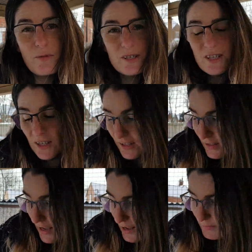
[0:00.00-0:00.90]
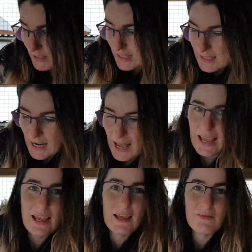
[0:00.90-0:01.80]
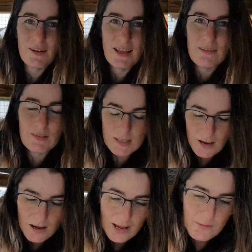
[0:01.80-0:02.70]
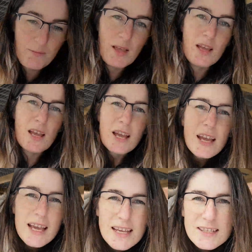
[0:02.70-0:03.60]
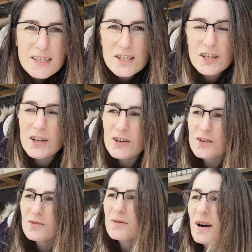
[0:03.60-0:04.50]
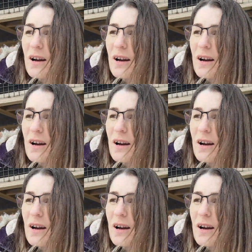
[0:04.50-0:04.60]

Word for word: I want to do um, today, if I get the time, is to